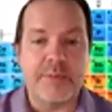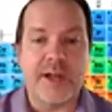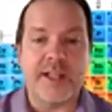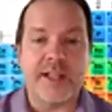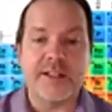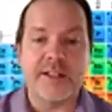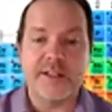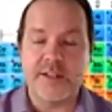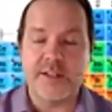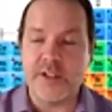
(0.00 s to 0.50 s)

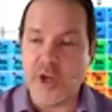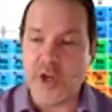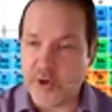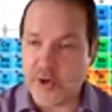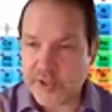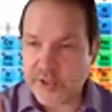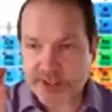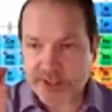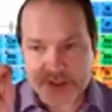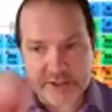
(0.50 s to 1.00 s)
But
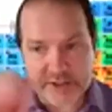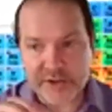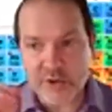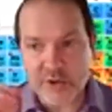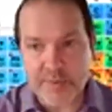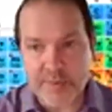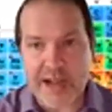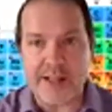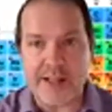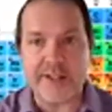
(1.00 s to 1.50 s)
notice the
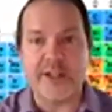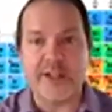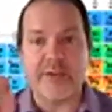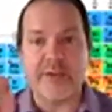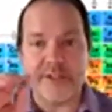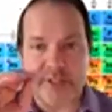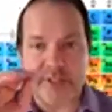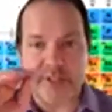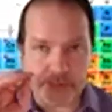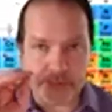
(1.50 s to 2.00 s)
two
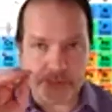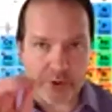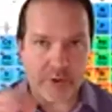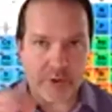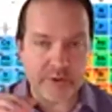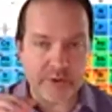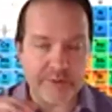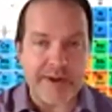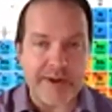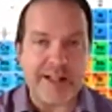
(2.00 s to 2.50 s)
molecules, a
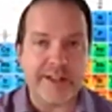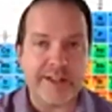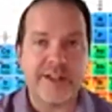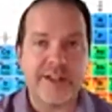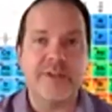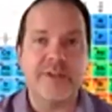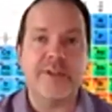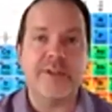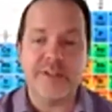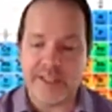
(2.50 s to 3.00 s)
polar
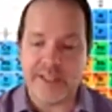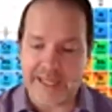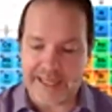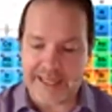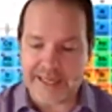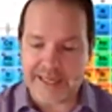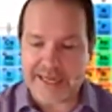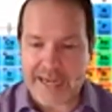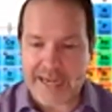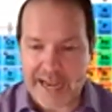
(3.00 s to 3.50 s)
molecule
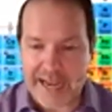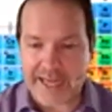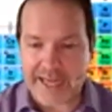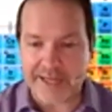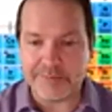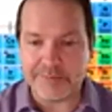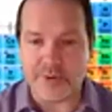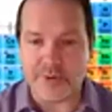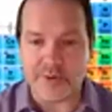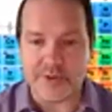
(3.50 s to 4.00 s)
and a
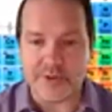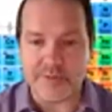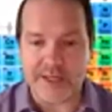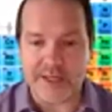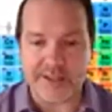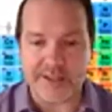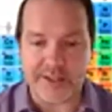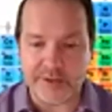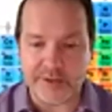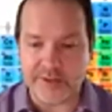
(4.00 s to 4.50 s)
nonpolar
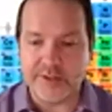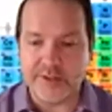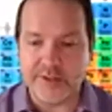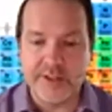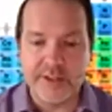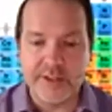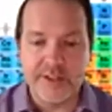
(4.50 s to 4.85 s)
molecule.